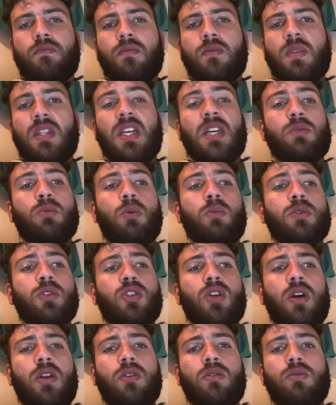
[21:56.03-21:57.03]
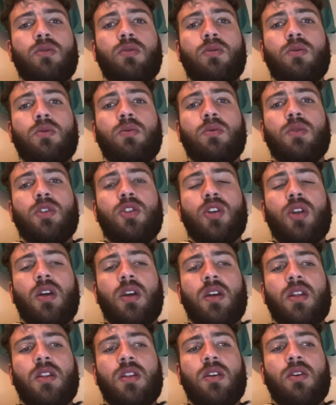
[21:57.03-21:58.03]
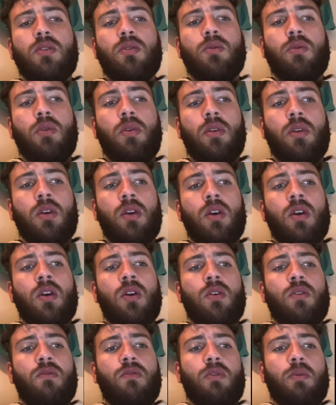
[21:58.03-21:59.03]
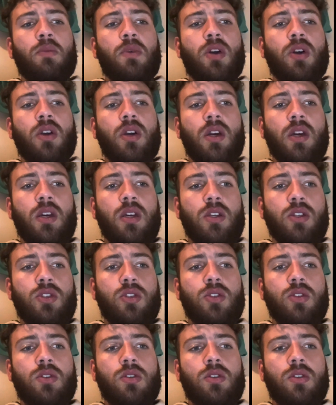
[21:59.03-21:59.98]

That's what we're trying to do. We're trying to get the youth from young age